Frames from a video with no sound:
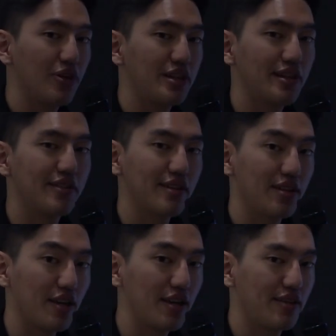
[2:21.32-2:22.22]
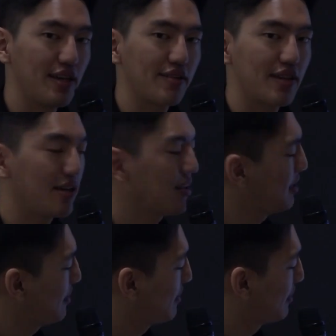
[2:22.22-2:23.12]
with this existing
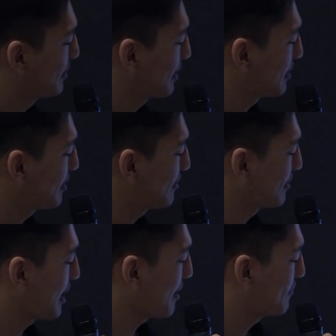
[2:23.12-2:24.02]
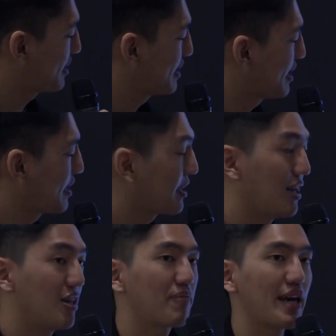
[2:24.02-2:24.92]
single-step CNN
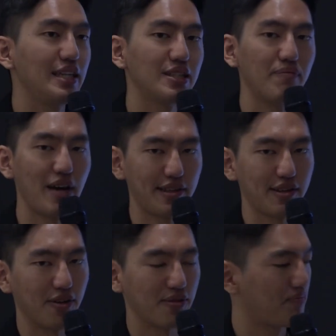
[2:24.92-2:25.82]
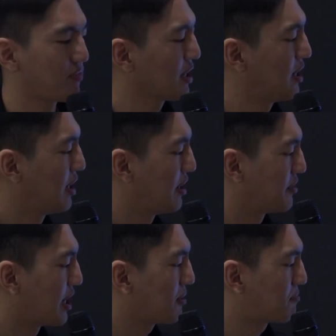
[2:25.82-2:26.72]
classification method.
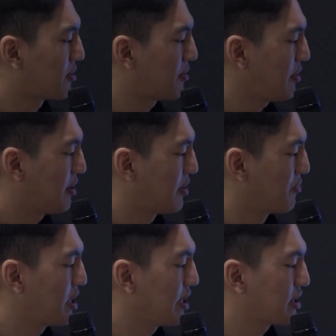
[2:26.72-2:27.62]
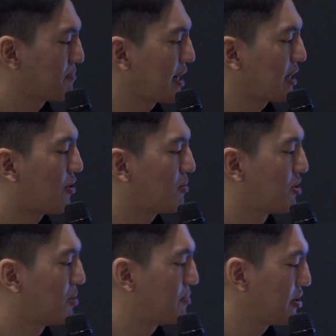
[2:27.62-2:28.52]
Therefore, we expect our
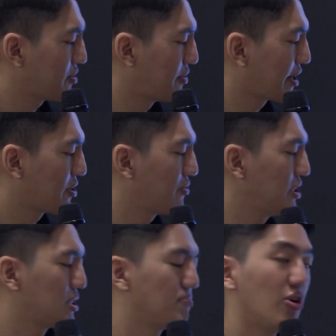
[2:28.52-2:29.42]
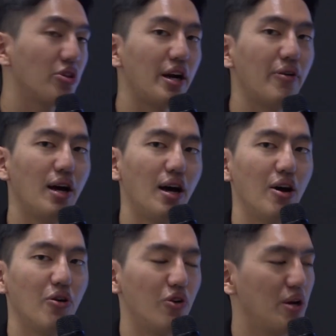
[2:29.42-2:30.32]
proposed recognition model
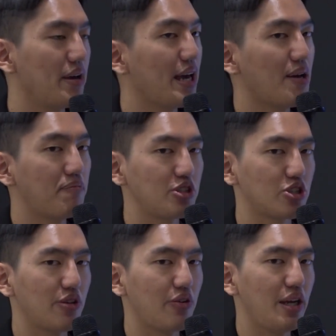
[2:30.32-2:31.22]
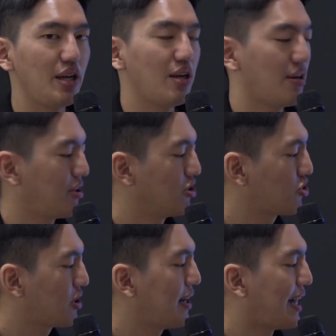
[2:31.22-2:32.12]
will be efficiently
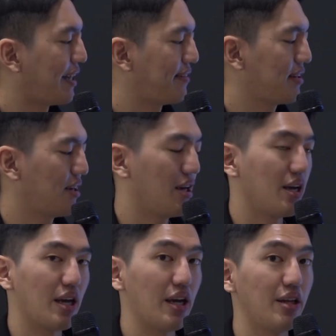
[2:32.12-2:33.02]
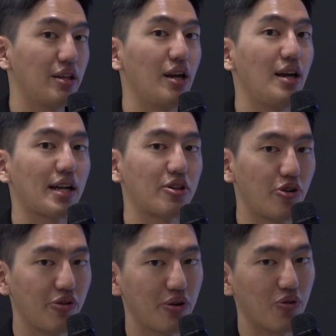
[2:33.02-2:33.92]
utilized in
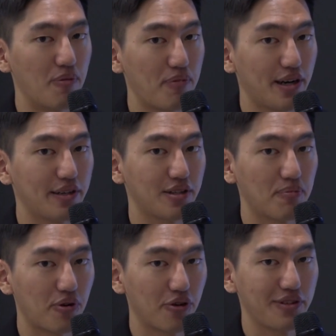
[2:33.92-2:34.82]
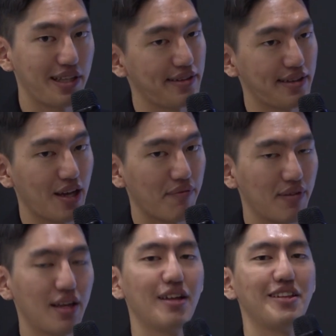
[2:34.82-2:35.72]
electronic warfare support system.
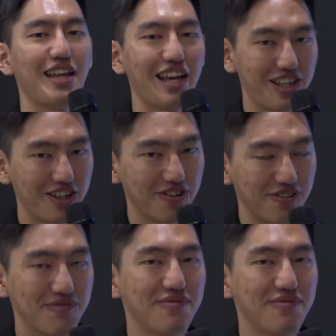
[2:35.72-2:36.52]
Thank you.